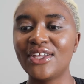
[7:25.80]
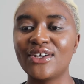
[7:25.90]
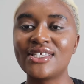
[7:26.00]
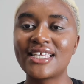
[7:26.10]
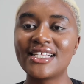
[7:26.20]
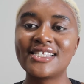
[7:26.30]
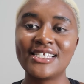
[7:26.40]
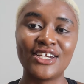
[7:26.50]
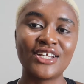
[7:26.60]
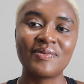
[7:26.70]
skills
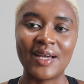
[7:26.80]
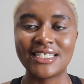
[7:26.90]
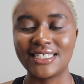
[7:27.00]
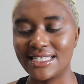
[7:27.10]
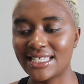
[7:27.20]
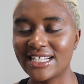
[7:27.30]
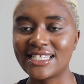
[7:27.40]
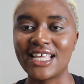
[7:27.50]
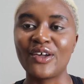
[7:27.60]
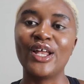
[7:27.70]
did not match the
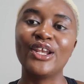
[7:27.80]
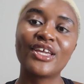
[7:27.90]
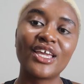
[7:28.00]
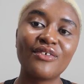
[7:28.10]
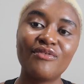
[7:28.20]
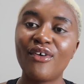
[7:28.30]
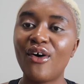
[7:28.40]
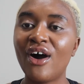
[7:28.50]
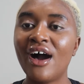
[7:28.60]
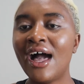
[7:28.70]
skills that we're looking
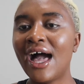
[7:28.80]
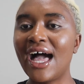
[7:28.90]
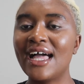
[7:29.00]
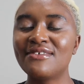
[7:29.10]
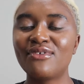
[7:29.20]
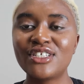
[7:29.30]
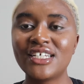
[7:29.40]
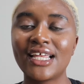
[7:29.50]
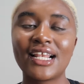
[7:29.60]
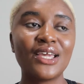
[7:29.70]
for.
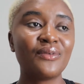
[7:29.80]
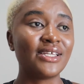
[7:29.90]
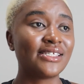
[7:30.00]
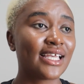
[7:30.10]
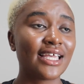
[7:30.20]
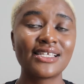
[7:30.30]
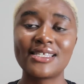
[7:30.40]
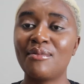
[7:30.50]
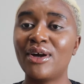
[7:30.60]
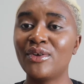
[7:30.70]
Unfortunately, we're seeking
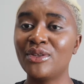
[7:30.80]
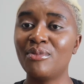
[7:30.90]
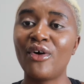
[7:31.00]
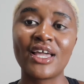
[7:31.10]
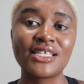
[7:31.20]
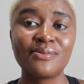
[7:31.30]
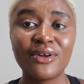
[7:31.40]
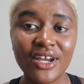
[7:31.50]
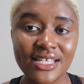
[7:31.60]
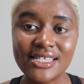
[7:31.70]
someone with more
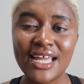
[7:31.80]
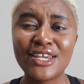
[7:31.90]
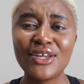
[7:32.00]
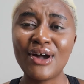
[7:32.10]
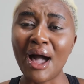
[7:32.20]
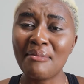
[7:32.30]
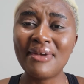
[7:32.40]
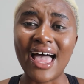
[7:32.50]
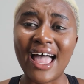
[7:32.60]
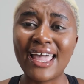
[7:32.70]
experience than you. I'm
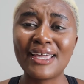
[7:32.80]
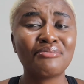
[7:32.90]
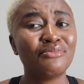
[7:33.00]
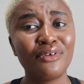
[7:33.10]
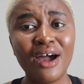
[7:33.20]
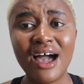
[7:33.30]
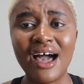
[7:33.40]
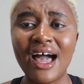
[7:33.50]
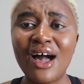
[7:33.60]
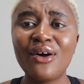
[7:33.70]
like,
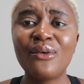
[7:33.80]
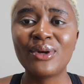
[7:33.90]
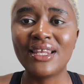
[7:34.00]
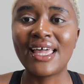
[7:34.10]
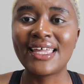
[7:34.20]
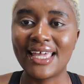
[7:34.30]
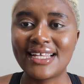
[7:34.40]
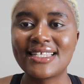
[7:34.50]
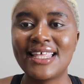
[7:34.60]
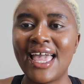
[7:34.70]
bruh, how will I
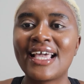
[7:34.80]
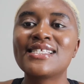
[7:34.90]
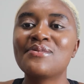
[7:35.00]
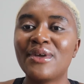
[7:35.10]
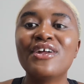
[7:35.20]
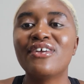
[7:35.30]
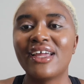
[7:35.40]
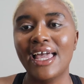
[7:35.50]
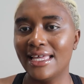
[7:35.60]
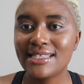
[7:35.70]
get the
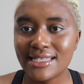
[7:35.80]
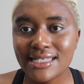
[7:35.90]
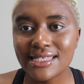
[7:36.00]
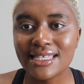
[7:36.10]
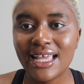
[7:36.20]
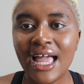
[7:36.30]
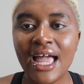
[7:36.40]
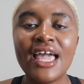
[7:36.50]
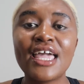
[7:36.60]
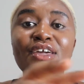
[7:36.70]
experience
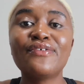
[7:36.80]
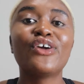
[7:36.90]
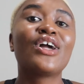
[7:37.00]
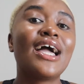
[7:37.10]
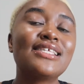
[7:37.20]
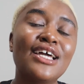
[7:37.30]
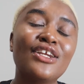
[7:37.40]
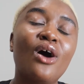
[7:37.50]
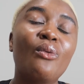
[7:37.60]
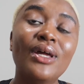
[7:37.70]
if you guys are
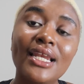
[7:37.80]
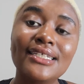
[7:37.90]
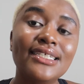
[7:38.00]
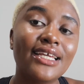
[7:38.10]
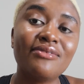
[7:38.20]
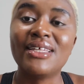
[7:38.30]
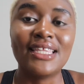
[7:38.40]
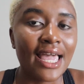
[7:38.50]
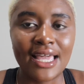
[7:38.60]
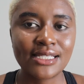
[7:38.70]
not willing to give me
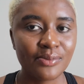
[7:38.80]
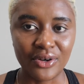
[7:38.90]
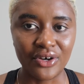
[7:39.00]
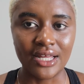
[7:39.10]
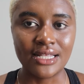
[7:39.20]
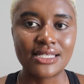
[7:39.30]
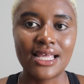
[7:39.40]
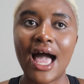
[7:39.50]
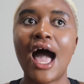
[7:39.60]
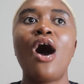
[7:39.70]
the experience?
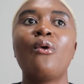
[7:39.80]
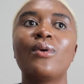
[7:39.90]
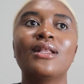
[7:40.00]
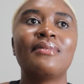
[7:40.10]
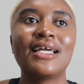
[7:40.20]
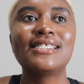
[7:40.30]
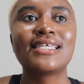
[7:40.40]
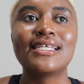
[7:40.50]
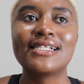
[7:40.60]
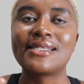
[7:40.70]
How will my
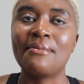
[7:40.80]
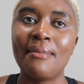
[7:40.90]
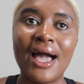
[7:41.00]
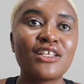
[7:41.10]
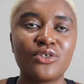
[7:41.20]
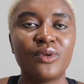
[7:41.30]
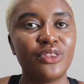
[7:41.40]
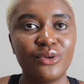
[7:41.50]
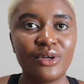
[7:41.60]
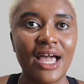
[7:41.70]
skills match
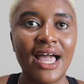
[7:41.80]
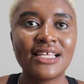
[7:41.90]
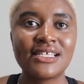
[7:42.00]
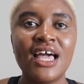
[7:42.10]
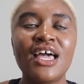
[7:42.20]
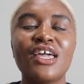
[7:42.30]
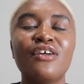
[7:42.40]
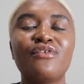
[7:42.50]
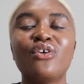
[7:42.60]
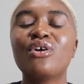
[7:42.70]
with you guys
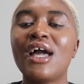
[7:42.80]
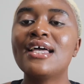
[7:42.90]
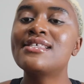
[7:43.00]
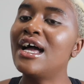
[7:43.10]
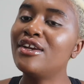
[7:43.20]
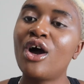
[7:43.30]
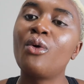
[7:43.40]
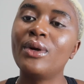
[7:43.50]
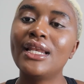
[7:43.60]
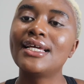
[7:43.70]
if you guys are
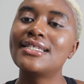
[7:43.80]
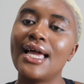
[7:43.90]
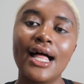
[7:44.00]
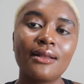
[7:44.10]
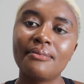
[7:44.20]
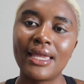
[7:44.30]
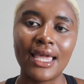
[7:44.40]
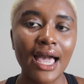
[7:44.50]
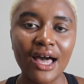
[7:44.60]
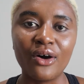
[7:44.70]
not willing to help me
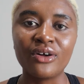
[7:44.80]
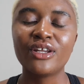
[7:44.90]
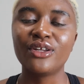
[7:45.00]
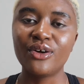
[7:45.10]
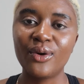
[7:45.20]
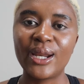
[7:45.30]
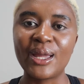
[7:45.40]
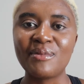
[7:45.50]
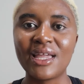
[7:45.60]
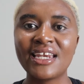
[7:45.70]
out? You know what
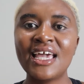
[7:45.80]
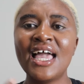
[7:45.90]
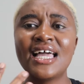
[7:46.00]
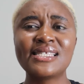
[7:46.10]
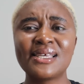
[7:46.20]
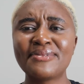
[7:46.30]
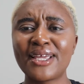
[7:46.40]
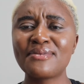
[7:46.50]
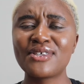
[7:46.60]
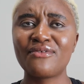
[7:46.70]
I mean? And
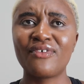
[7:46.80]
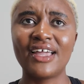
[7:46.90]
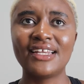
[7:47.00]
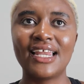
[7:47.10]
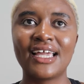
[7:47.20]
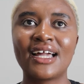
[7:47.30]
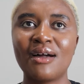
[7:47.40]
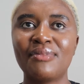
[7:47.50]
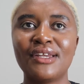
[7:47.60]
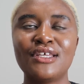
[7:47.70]
sometimes you find like
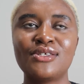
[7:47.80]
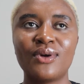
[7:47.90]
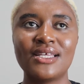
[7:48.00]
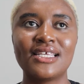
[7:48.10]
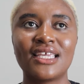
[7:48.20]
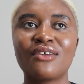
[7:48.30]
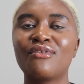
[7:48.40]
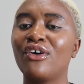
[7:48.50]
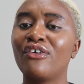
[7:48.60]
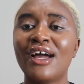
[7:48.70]
companies who are seeking
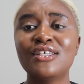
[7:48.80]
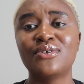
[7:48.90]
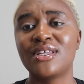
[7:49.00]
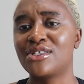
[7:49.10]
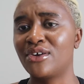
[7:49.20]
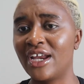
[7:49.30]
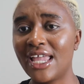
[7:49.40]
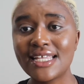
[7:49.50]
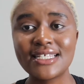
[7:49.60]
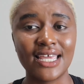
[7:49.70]
for graduates or
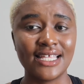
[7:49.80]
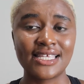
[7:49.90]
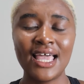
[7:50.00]
interns,